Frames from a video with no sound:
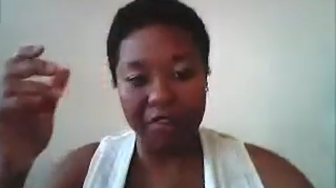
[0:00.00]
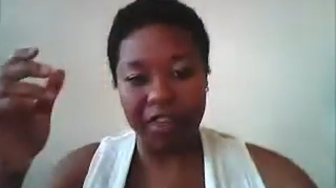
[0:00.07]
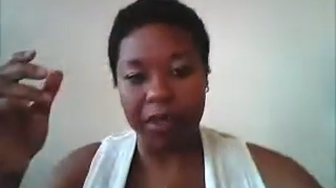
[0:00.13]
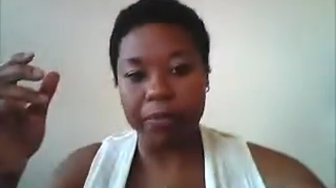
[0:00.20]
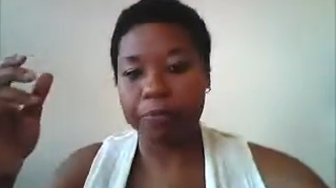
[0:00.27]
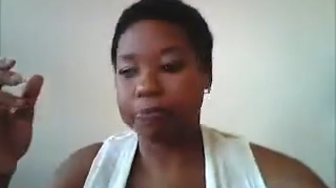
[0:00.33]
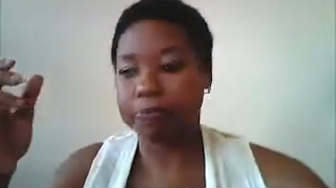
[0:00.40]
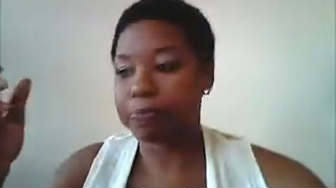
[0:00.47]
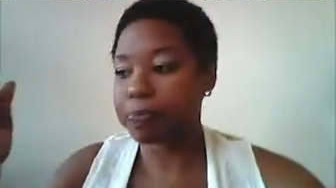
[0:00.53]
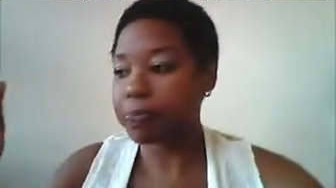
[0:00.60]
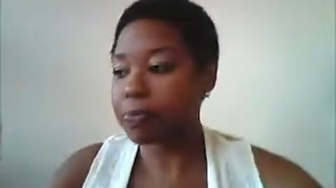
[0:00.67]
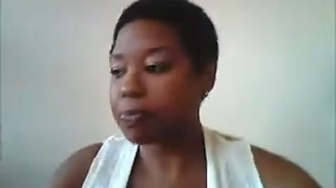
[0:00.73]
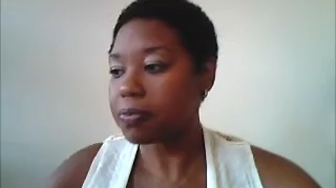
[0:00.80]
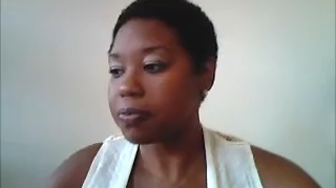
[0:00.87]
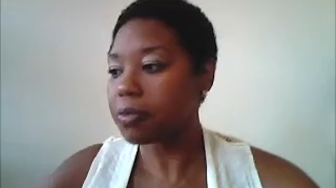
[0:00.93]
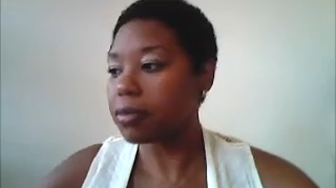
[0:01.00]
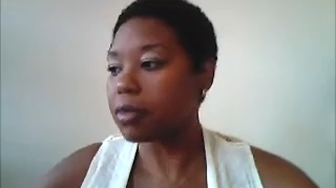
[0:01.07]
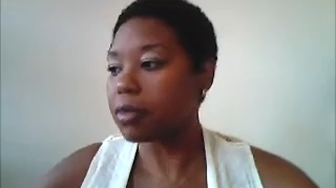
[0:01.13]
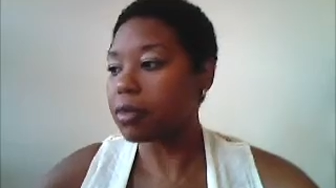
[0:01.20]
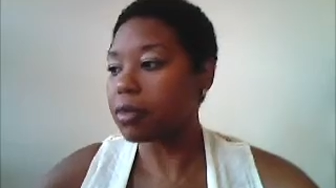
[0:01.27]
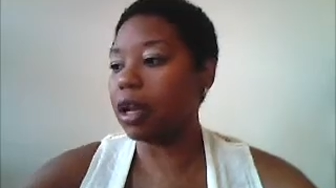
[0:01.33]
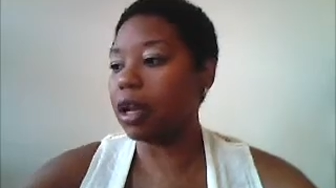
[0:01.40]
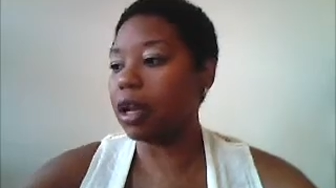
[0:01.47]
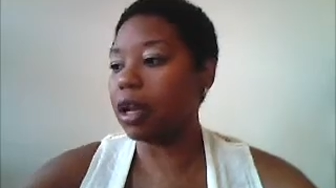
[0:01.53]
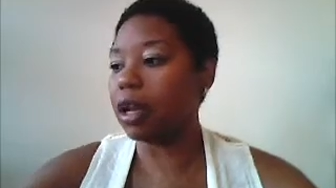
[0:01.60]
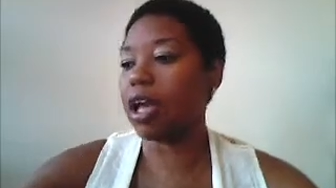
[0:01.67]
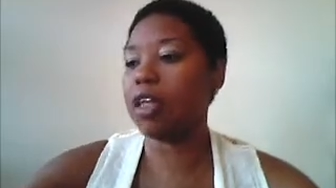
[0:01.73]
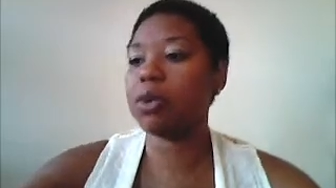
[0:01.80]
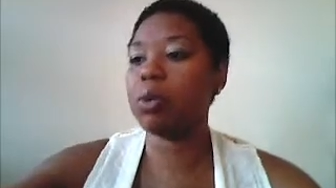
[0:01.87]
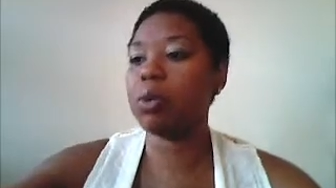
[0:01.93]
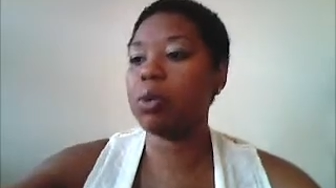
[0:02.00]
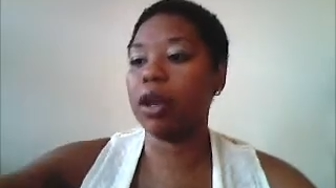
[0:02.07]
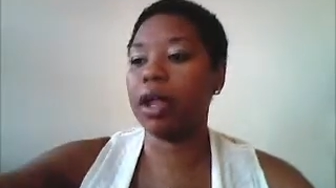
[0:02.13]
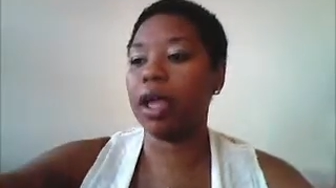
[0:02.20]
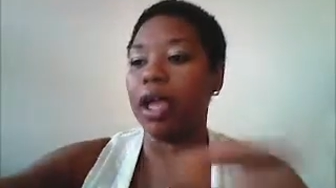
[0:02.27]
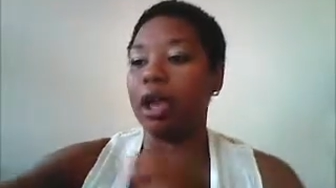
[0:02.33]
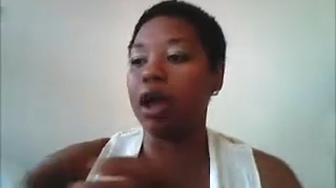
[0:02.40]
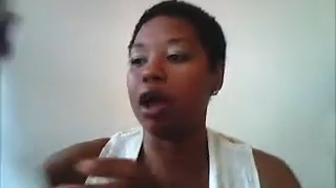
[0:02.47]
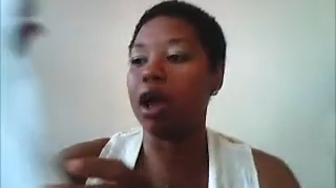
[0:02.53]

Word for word: it. And then the other one I, I